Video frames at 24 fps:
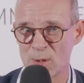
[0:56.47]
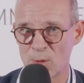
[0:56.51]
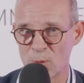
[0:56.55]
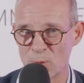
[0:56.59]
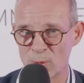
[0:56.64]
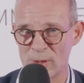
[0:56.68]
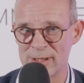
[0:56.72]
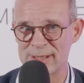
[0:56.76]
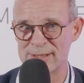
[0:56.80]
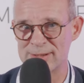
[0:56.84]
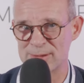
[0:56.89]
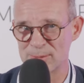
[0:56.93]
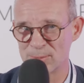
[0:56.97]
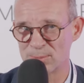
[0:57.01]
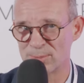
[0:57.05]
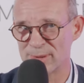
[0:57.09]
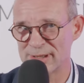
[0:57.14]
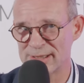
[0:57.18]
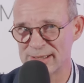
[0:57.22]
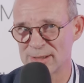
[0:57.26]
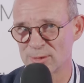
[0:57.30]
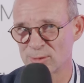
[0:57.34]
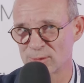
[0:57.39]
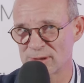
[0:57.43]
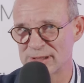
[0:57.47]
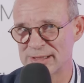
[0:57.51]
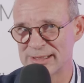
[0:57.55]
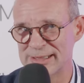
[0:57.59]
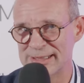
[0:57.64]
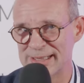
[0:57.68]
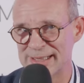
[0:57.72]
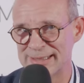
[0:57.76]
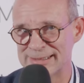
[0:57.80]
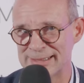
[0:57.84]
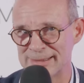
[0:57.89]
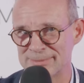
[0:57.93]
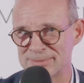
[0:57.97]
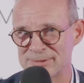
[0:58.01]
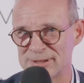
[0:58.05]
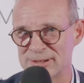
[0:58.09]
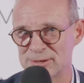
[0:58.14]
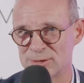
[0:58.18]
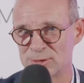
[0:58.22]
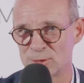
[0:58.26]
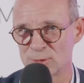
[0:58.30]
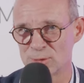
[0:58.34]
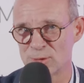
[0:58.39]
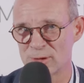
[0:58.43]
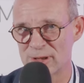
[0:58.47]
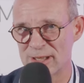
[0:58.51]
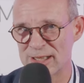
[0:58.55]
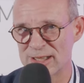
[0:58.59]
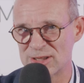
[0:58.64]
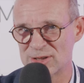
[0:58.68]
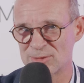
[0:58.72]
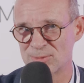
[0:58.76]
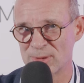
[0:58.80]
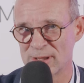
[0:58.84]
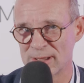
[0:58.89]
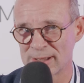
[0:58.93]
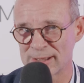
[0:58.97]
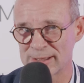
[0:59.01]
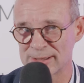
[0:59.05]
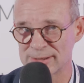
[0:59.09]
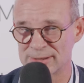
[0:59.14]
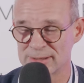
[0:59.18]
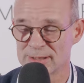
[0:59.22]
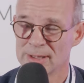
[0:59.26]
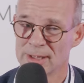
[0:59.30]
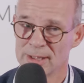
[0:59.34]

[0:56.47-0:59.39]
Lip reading: with being really adapted to each market.